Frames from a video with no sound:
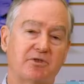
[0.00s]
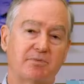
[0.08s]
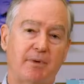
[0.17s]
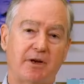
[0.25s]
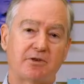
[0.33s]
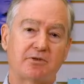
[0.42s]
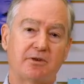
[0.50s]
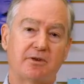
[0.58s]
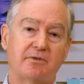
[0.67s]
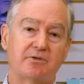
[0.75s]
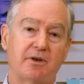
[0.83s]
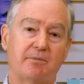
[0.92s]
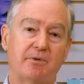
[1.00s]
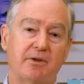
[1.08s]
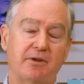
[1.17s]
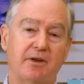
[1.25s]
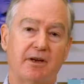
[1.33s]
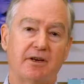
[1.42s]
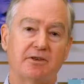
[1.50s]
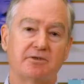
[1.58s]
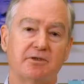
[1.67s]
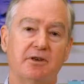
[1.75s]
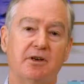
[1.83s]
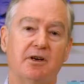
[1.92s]
especially of something that
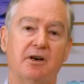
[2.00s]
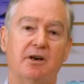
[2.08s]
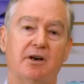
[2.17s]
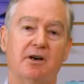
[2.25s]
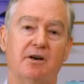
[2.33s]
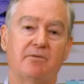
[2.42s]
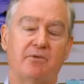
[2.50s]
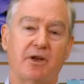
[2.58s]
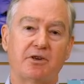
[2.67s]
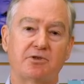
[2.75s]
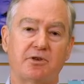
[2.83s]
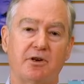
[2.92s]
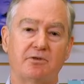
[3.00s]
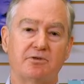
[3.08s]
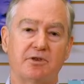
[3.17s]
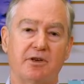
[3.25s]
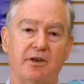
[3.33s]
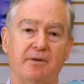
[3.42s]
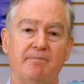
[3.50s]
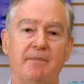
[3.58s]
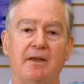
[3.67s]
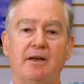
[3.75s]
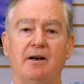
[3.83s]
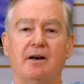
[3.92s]
has uh, flesh tones in it,
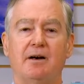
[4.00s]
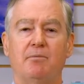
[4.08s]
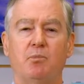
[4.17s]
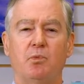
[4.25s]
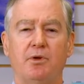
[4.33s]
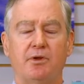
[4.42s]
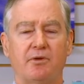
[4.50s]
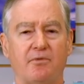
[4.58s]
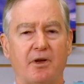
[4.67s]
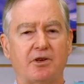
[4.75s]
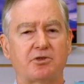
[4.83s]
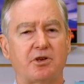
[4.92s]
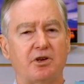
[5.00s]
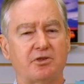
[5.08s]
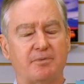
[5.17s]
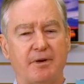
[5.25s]
um, when the flesh tones